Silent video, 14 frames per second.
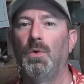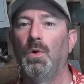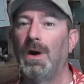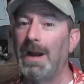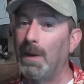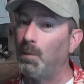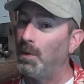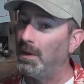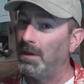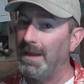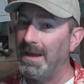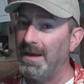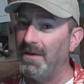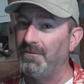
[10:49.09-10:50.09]
or I will
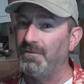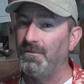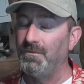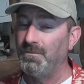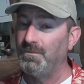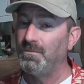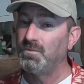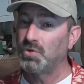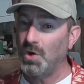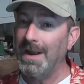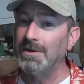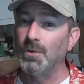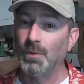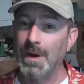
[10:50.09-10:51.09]
have
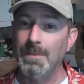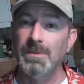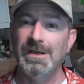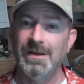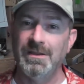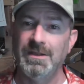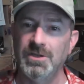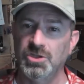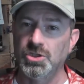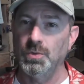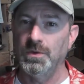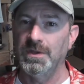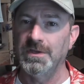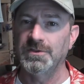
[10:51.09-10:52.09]
tried to remedy to the
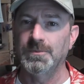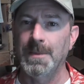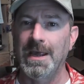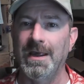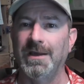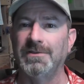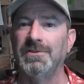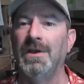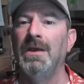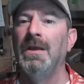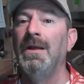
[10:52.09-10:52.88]
issue with these mags,